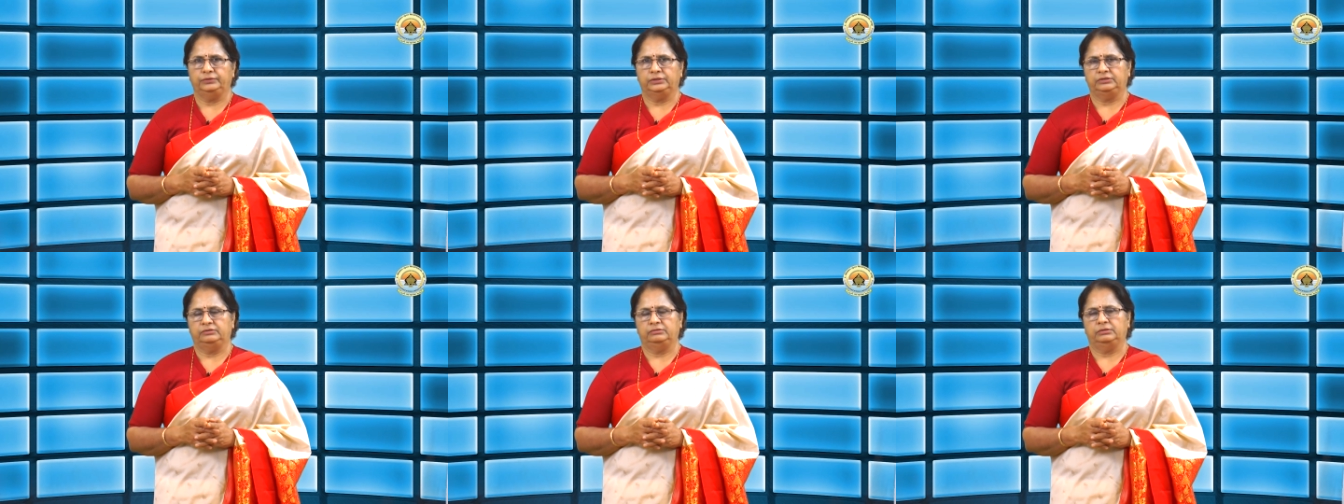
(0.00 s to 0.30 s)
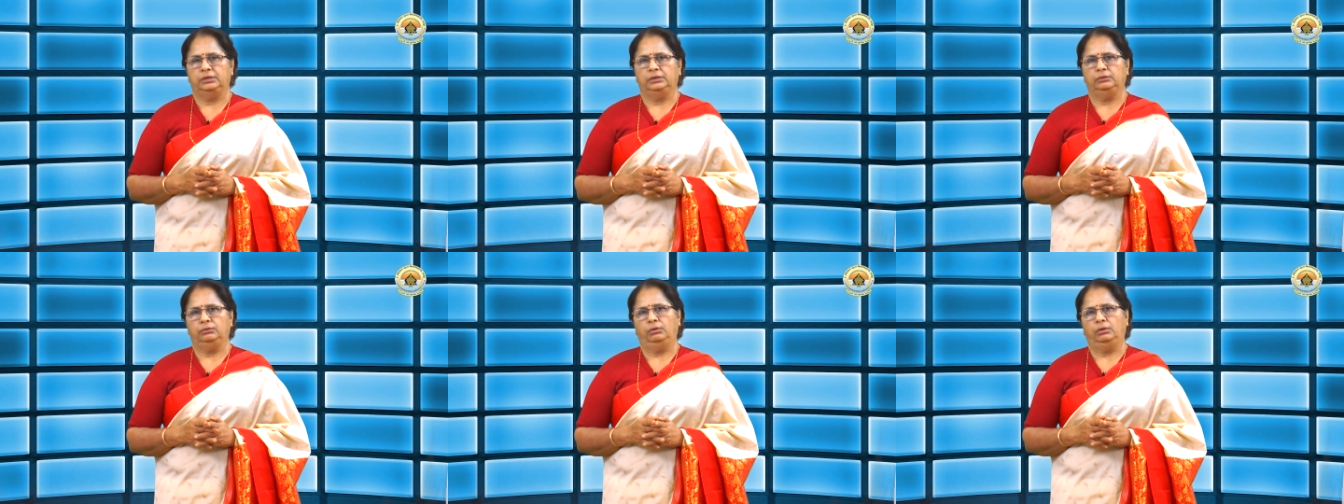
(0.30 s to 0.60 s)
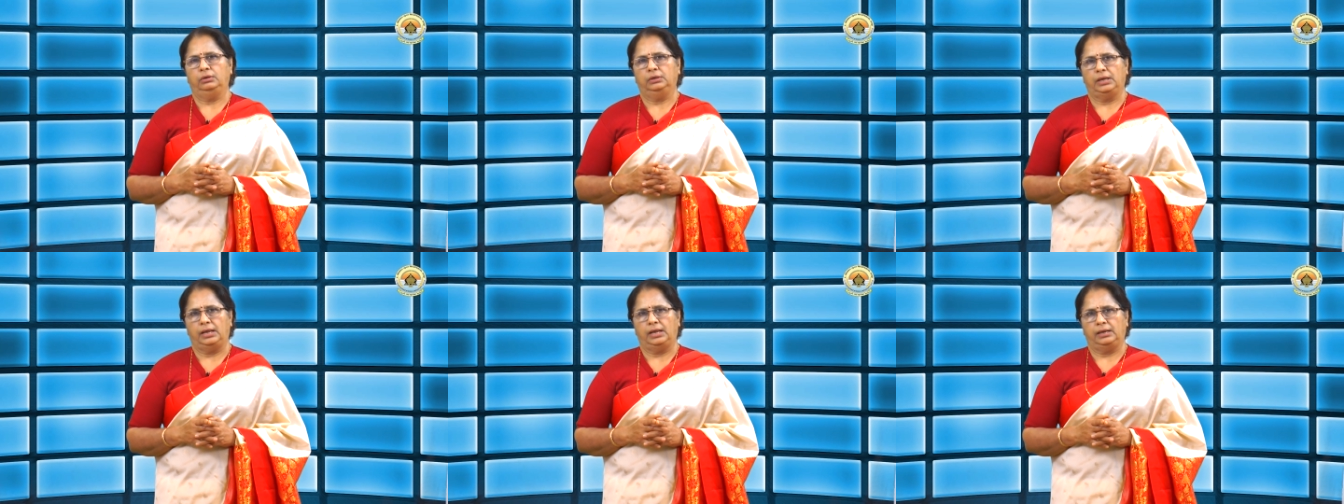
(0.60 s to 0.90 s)
the drug
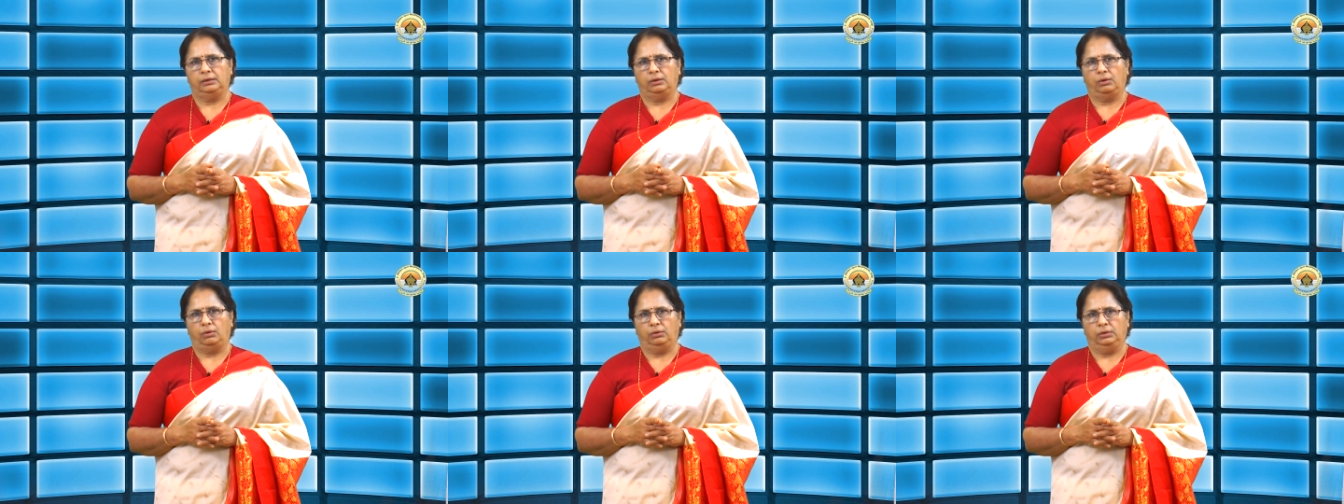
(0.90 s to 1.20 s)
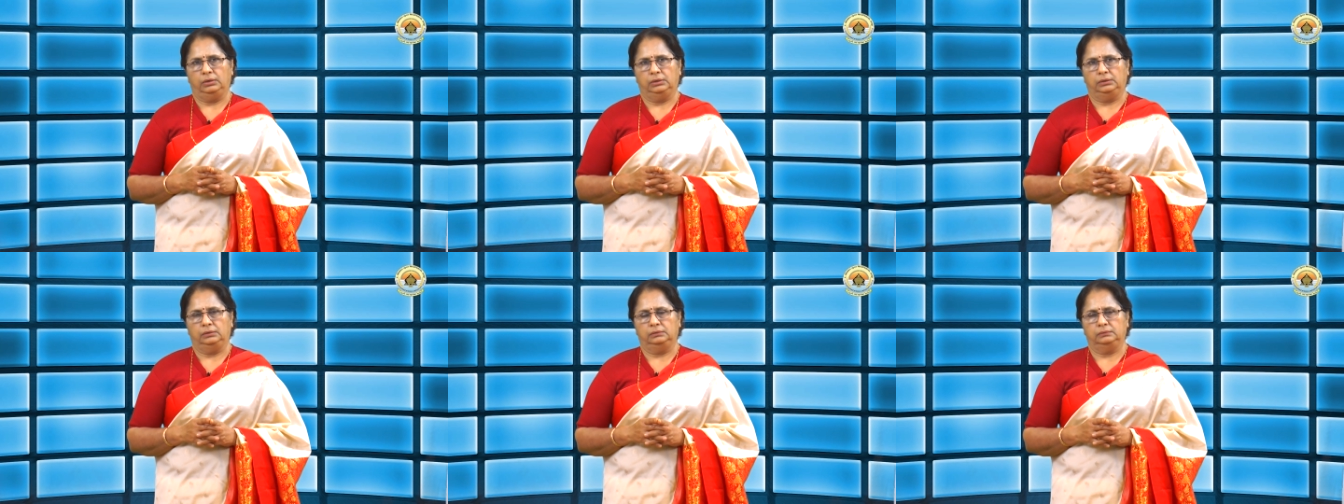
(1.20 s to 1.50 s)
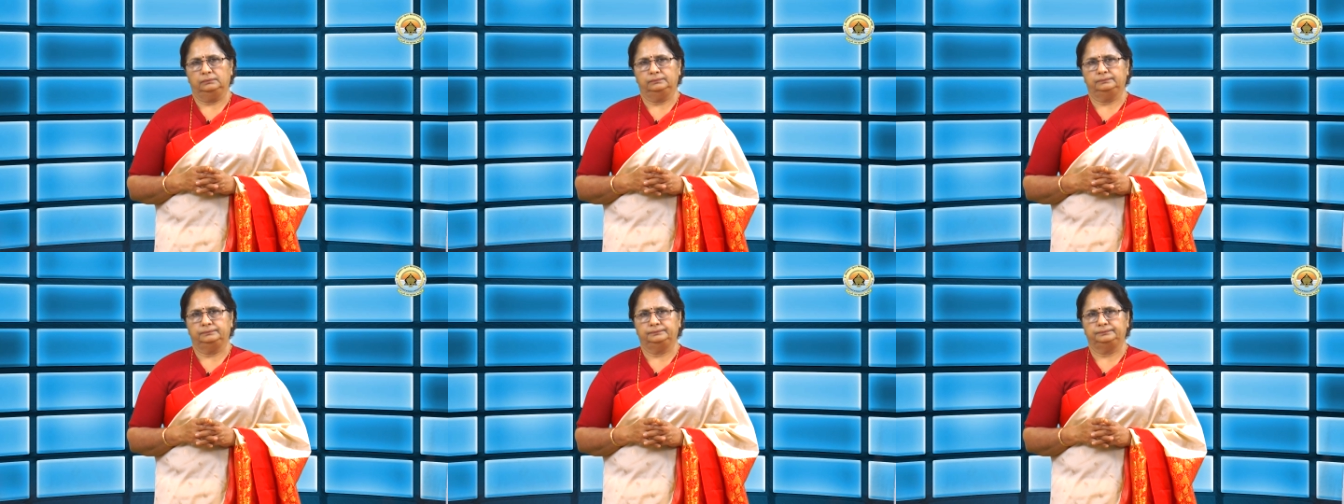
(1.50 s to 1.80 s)
or alcohol.
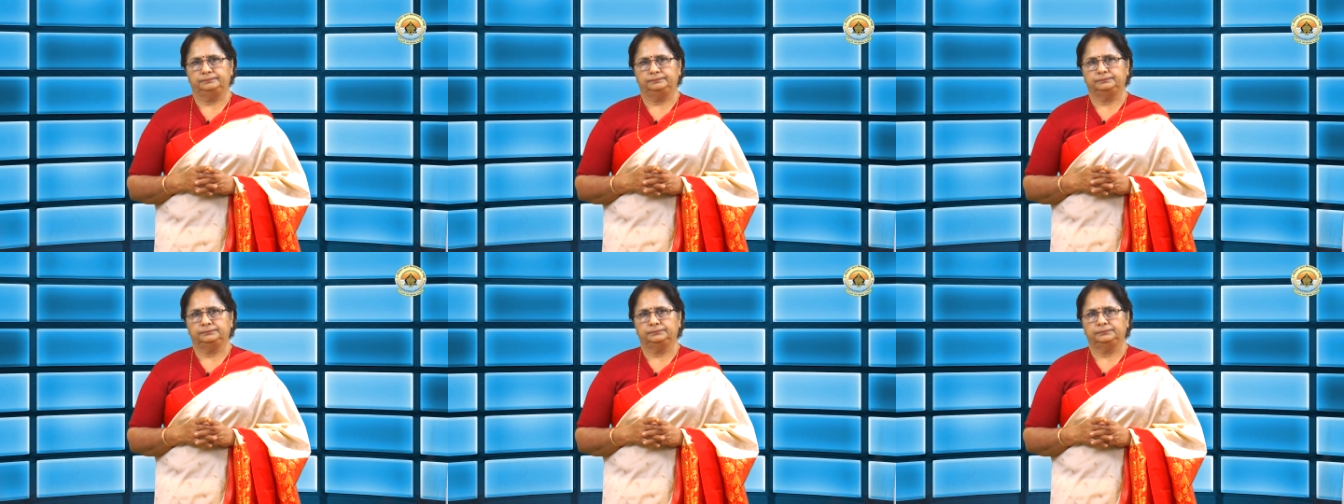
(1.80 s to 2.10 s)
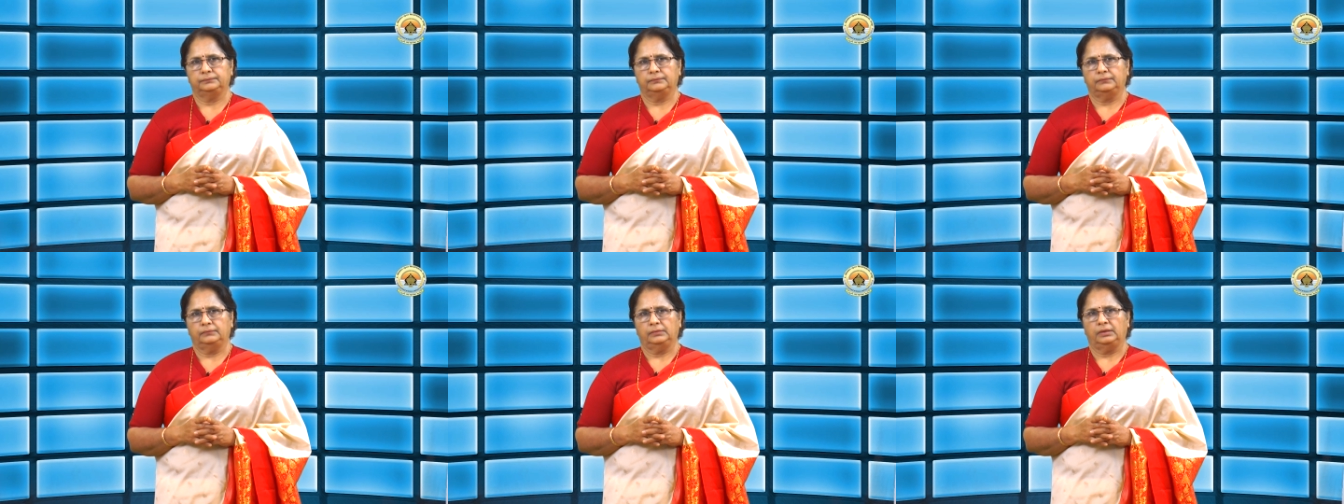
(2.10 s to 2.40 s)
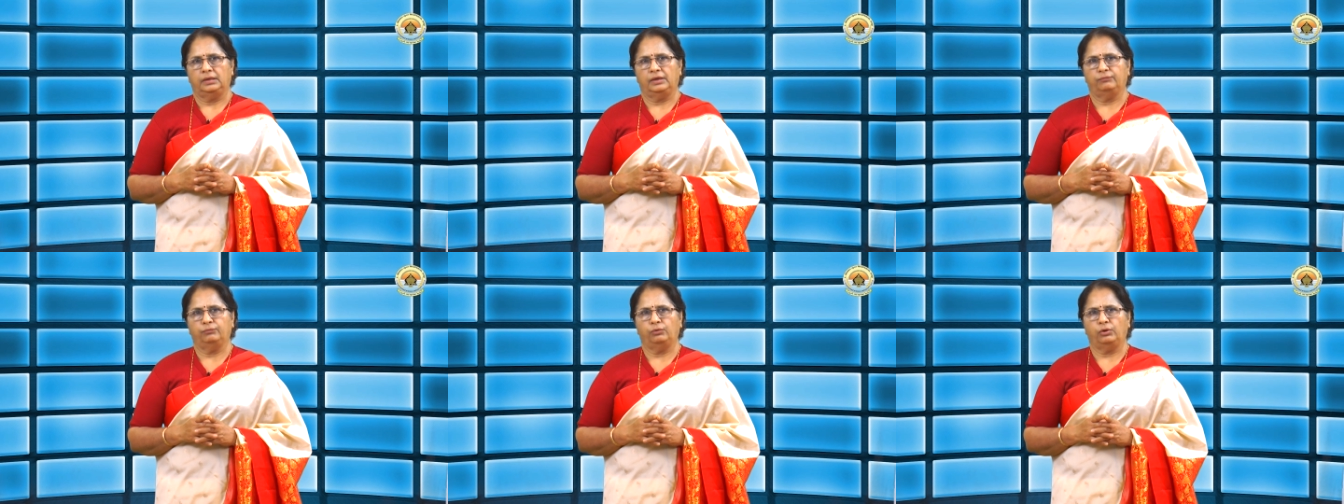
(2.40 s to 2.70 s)

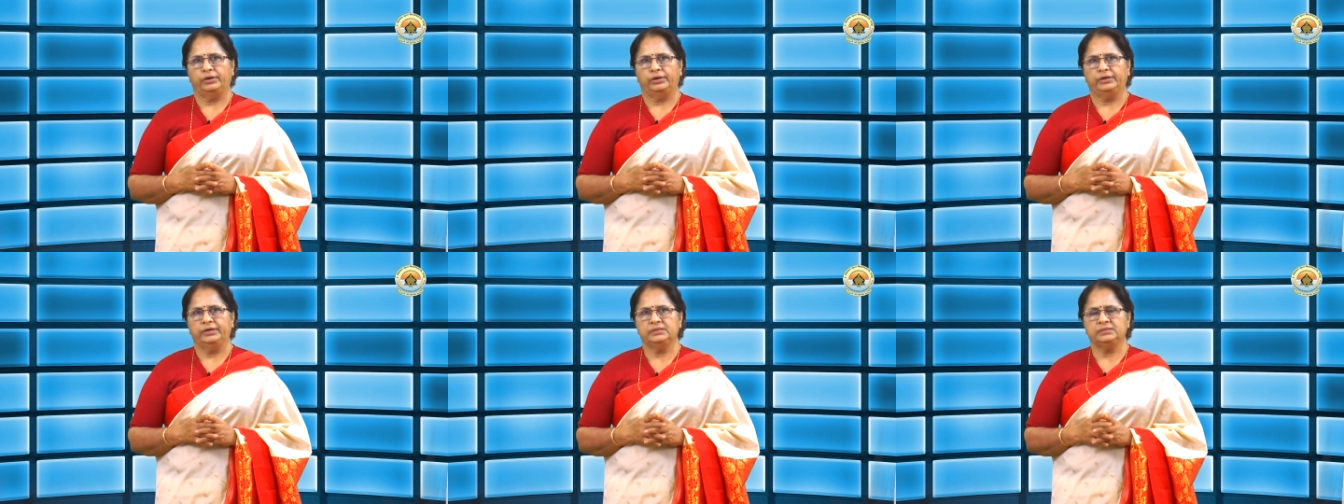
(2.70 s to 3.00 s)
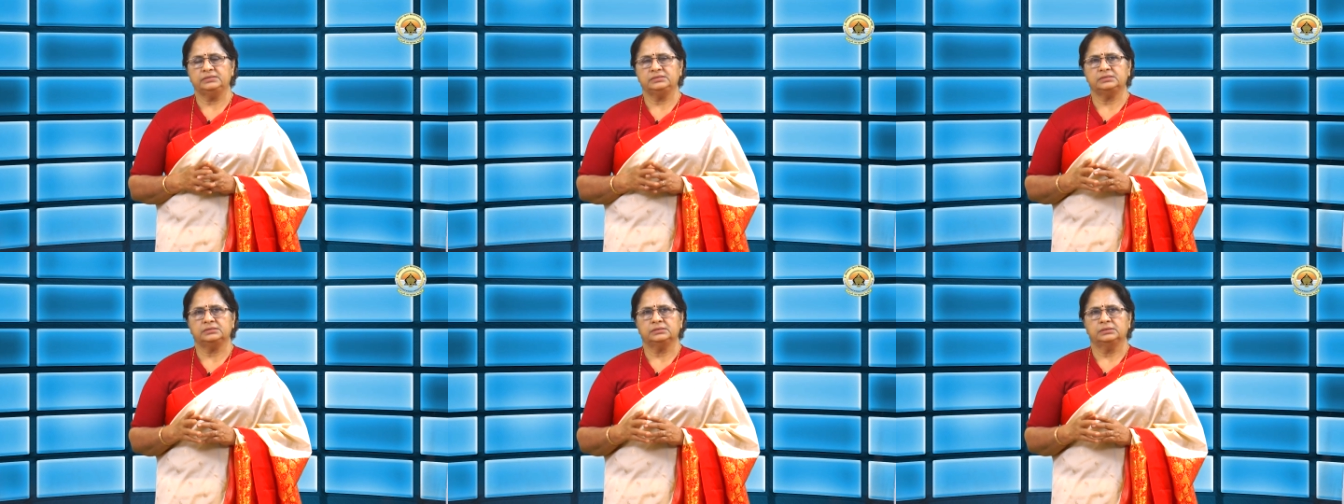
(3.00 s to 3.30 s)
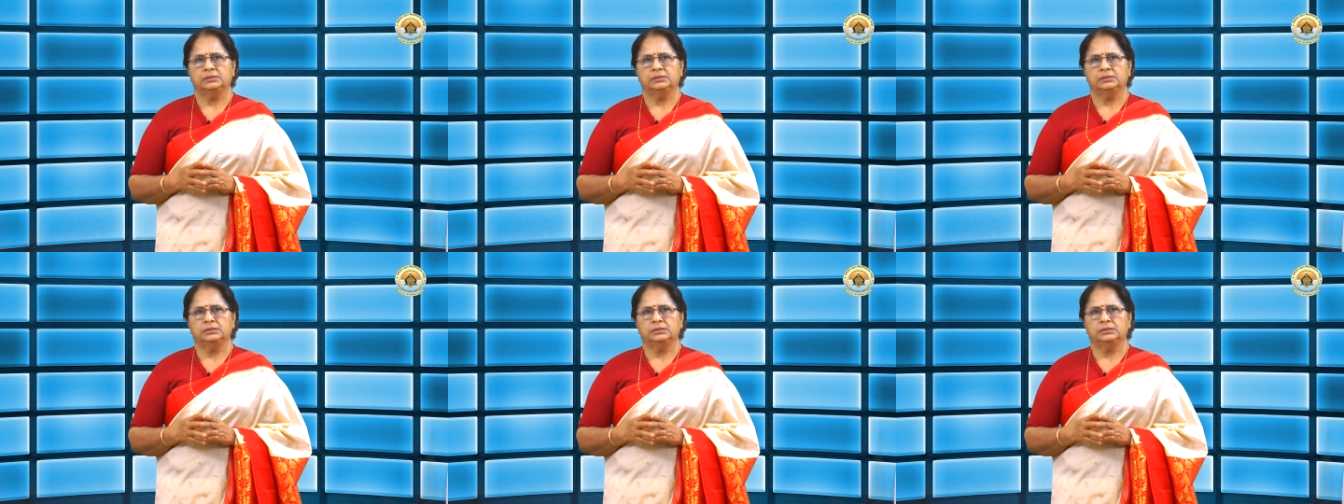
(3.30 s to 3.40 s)
Avoidance